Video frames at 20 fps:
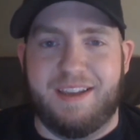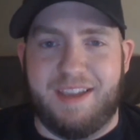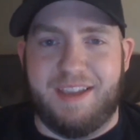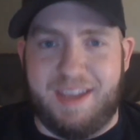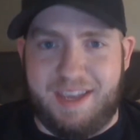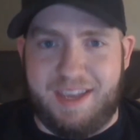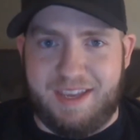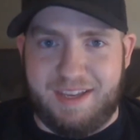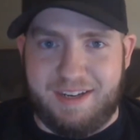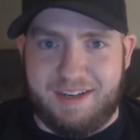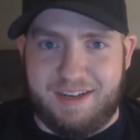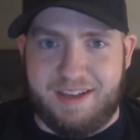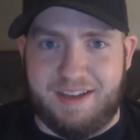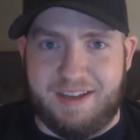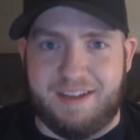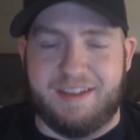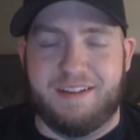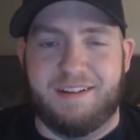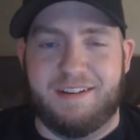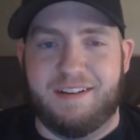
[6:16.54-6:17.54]
in
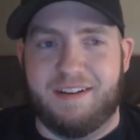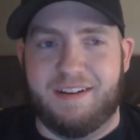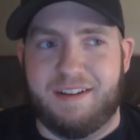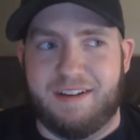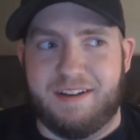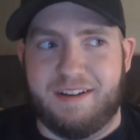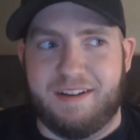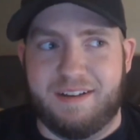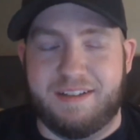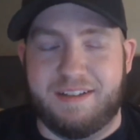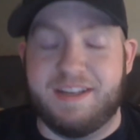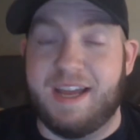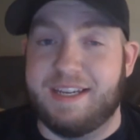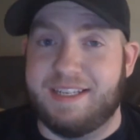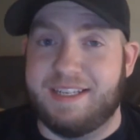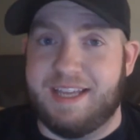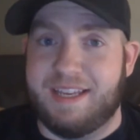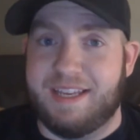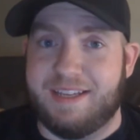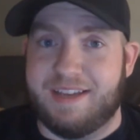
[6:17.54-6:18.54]

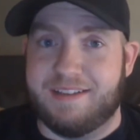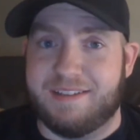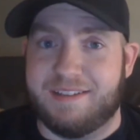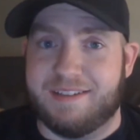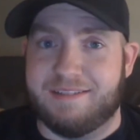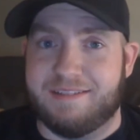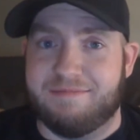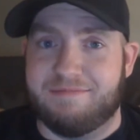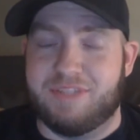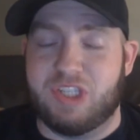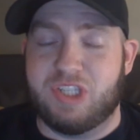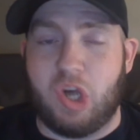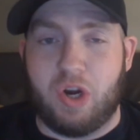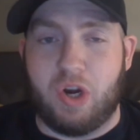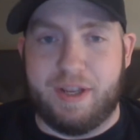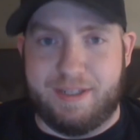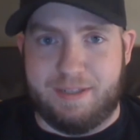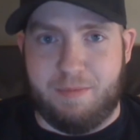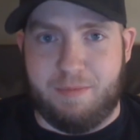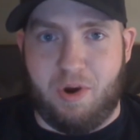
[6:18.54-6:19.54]
98 days,
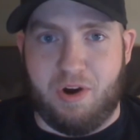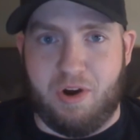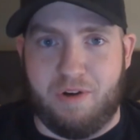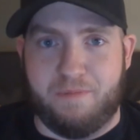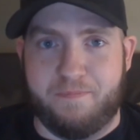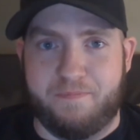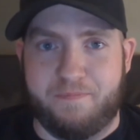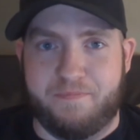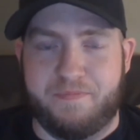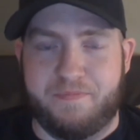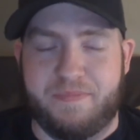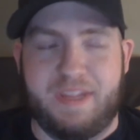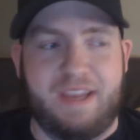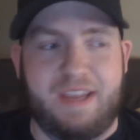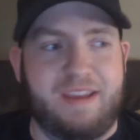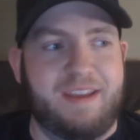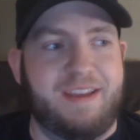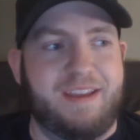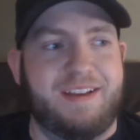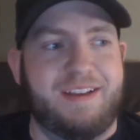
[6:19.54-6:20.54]
starting tomorrow.
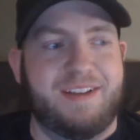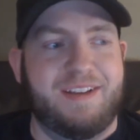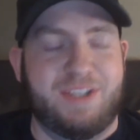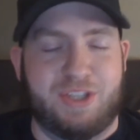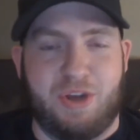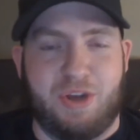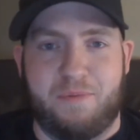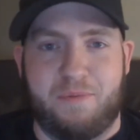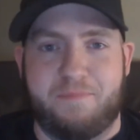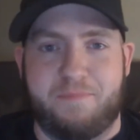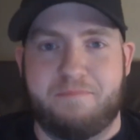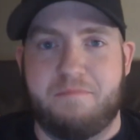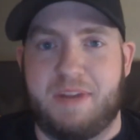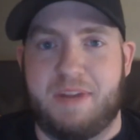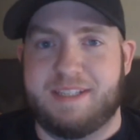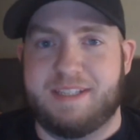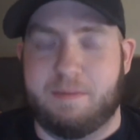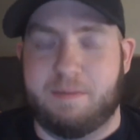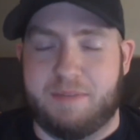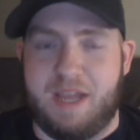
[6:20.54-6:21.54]
So
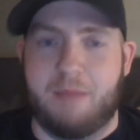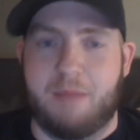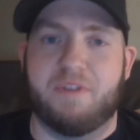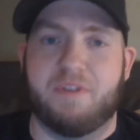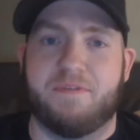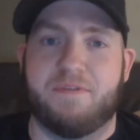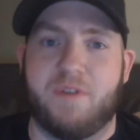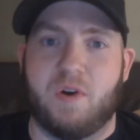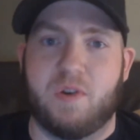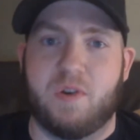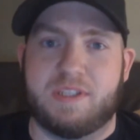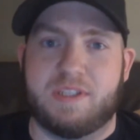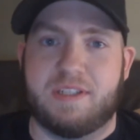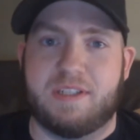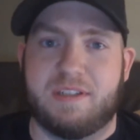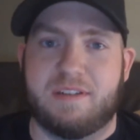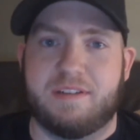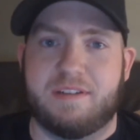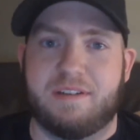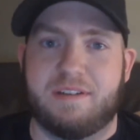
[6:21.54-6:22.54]
by September
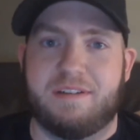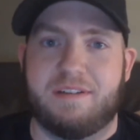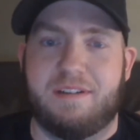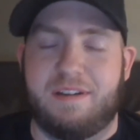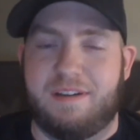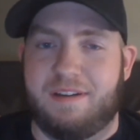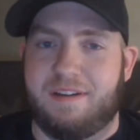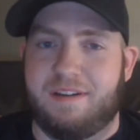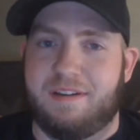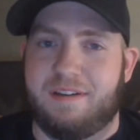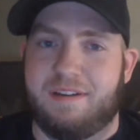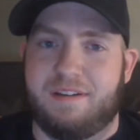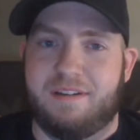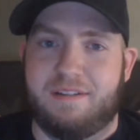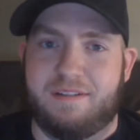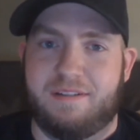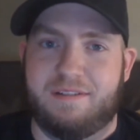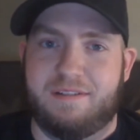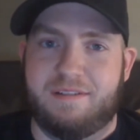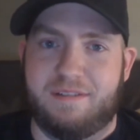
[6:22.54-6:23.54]
1st
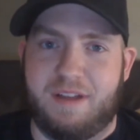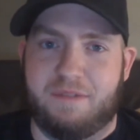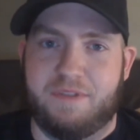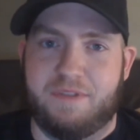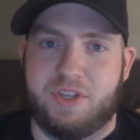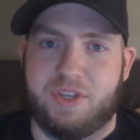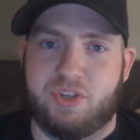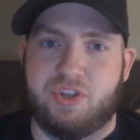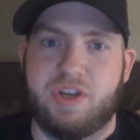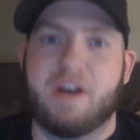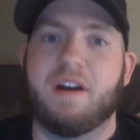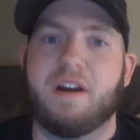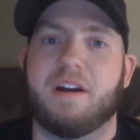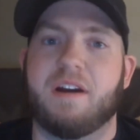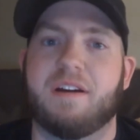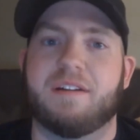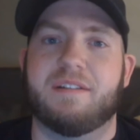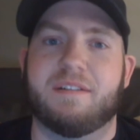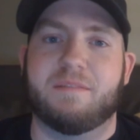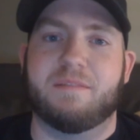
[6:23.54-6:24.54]
of this
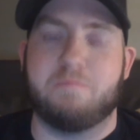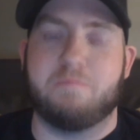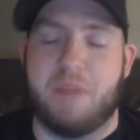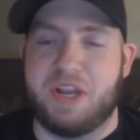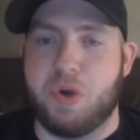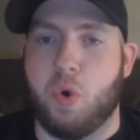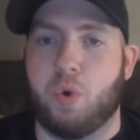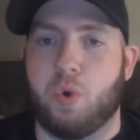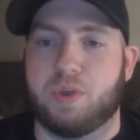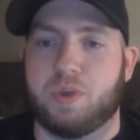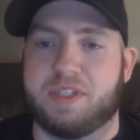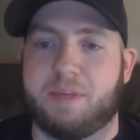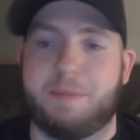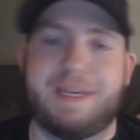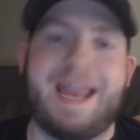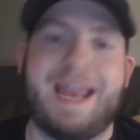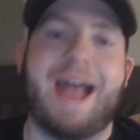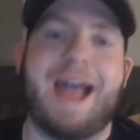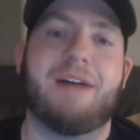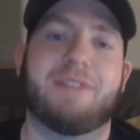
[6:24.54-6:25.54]
year, my goal is to
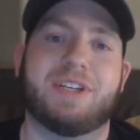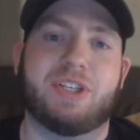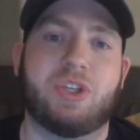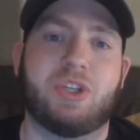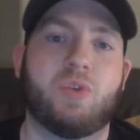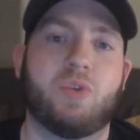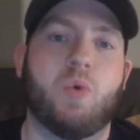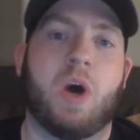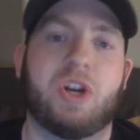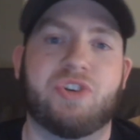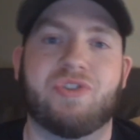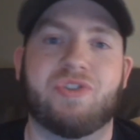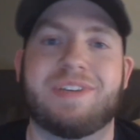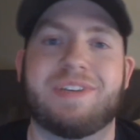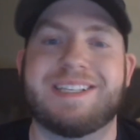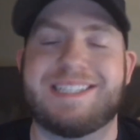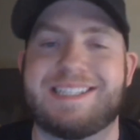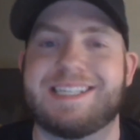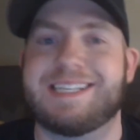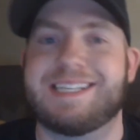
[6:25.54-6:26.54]
be down to
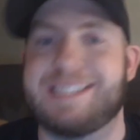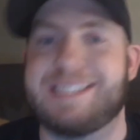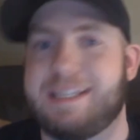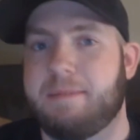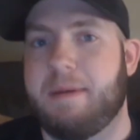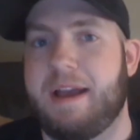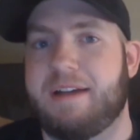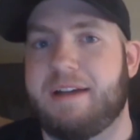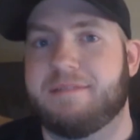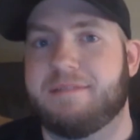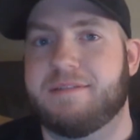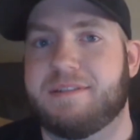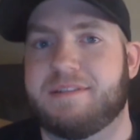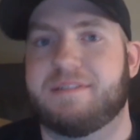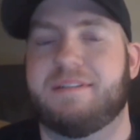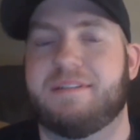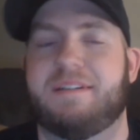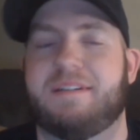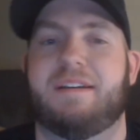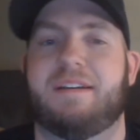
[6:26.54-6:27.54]
260
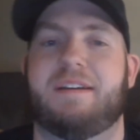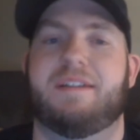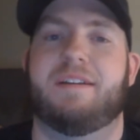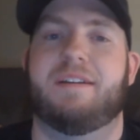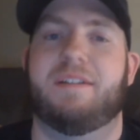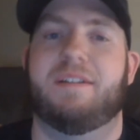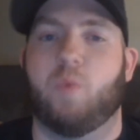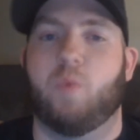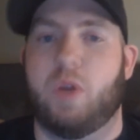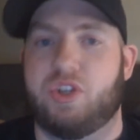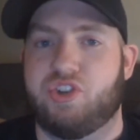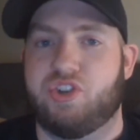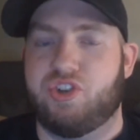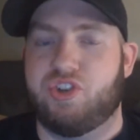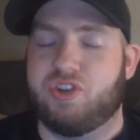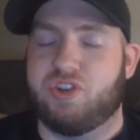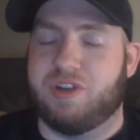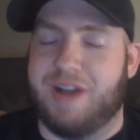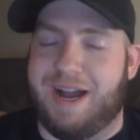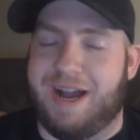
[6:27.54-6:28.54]
pounds.
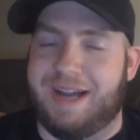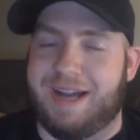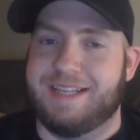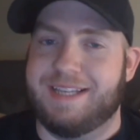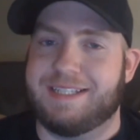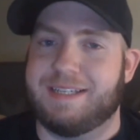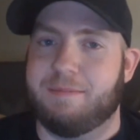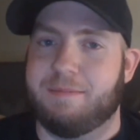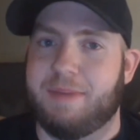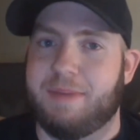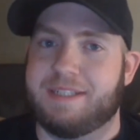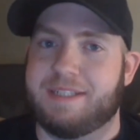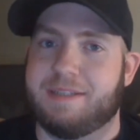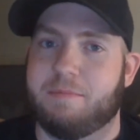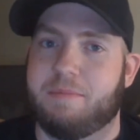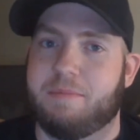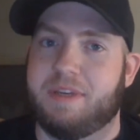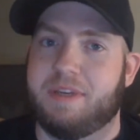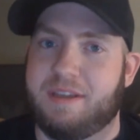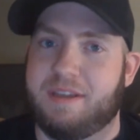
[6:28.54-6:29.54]
Which I estimate
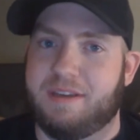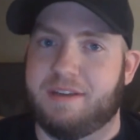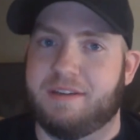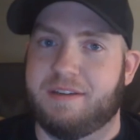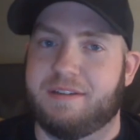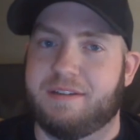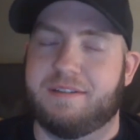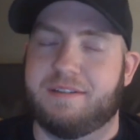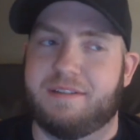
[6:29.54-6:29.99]
to be